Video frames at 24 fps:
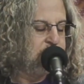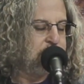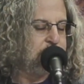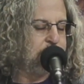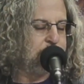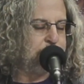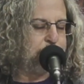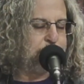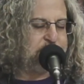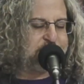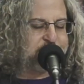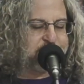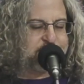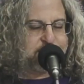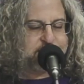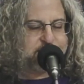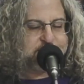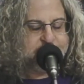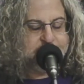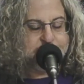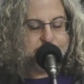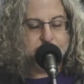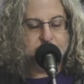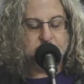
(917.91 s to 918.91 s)
A picnic
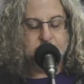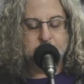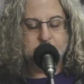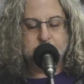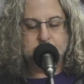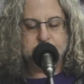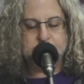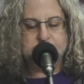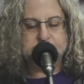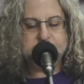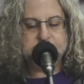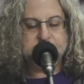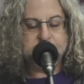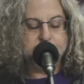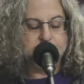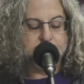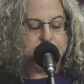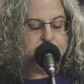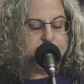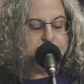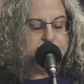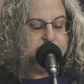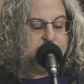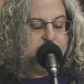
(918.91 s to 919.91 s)
table
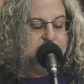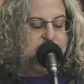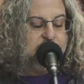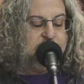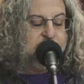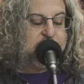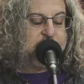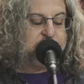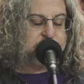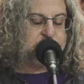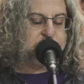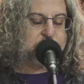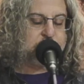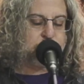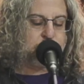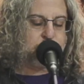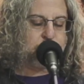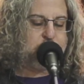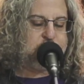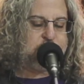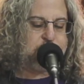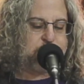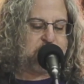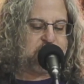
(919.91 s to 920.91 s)
overturned and
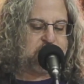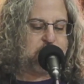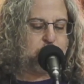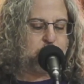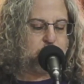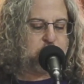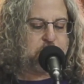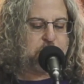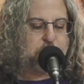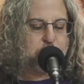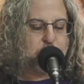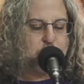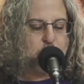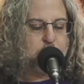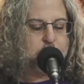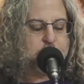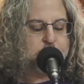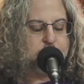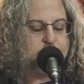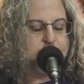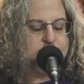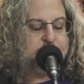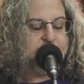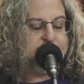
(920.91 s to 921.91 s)
streaming with
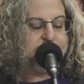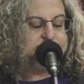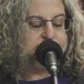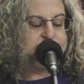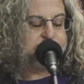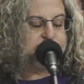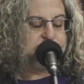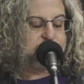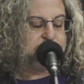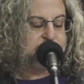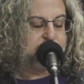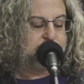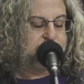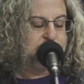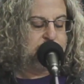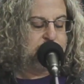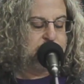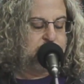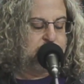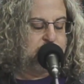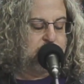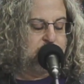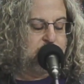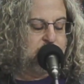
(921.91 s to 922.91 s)
worker ants.
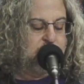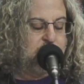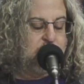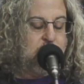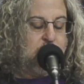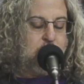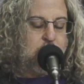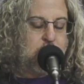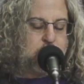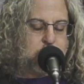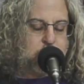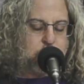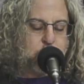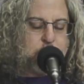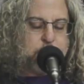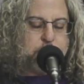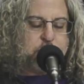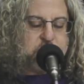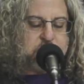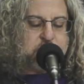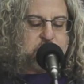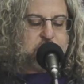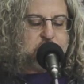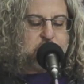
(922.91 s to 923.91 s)
A
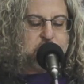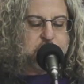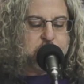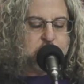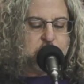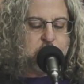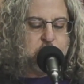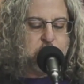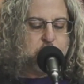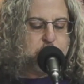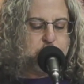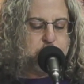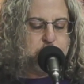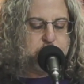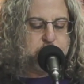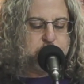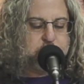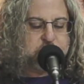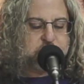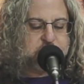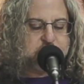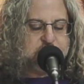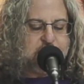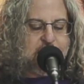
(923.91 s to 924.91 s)
crimson cocoon
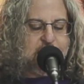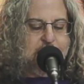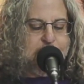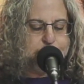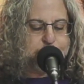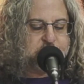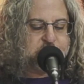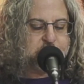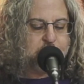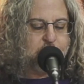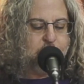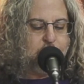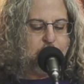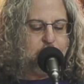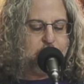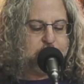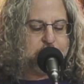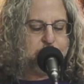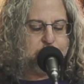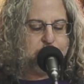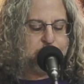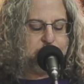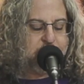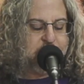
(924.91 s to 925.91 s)
snaps
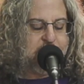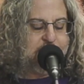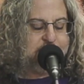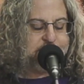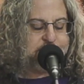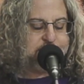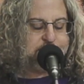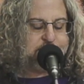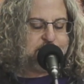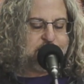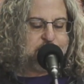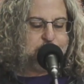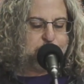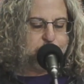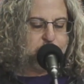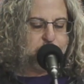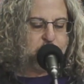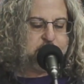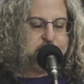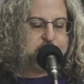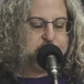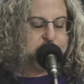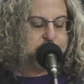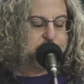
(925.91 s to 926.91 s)
autumn at
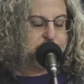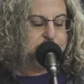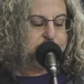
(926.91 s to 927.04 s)
daybreak.